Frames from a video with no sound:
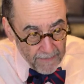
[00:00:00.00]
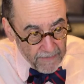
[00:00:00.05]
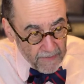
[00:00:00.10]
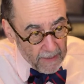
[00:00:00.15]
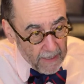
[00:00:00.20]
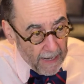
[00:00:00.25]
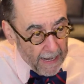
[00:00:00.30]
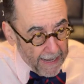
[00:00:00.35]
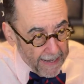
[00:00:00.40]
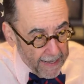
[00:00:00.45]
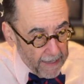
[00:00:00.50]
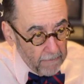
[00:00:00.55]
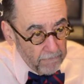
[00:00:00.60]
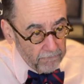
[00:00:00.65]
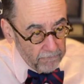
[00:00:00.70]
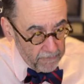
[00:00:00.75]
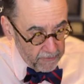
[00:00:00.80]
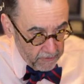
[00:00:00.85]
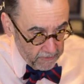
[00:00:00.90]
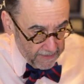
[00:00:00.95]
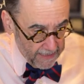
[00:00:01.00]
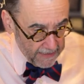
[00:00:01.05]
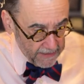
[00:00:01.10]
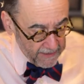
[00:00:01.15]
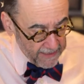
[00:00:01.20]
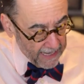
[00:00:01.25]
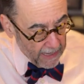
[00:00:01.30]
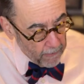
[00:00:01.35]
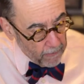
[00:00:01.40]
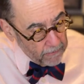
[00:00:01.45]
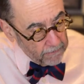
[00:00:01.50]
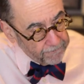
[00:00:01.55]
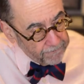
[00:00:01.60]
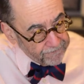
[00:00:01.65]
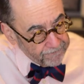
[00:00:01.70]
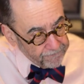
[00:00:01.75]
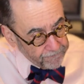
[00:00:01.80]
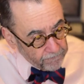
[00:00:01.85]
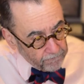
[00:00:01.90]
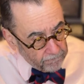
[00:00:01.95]
the guy out. So that's that one.
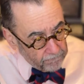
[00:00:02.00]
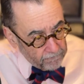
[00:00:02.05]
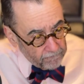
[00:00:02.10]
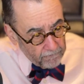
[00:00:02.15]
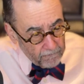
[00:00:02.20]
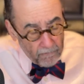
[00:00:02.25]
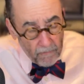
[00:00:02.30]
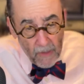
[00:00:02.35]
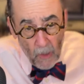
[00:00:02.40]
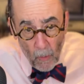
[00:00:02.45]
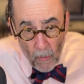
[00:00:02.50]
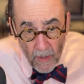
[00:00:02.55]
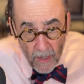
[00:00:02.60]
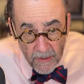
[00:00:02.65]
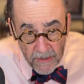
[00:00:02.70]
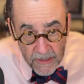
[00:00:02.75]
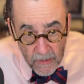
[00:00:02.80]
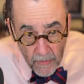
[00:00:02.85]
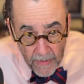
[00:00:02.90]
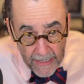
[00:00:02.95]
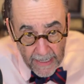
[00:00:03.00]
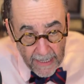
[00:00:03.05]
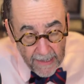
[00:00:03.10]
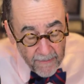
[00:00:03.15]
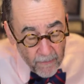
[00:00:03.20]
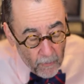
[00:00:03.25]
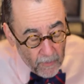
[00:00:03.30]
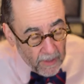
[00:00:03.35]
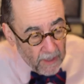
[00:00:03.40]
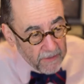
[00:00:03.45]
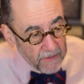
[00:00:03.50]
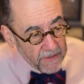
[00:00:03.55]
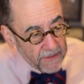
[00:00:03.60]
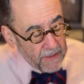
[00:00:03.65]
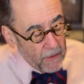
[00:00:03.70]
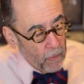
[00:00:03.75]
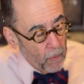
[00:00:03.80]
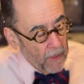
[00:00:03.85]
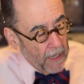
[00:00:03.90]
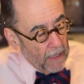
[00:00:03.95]
What else do we have? What else is
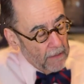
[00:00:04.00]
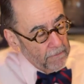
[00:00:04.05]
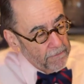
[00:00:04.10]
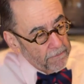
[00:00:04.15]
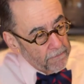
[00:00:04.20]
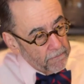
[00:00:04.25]
there? Well,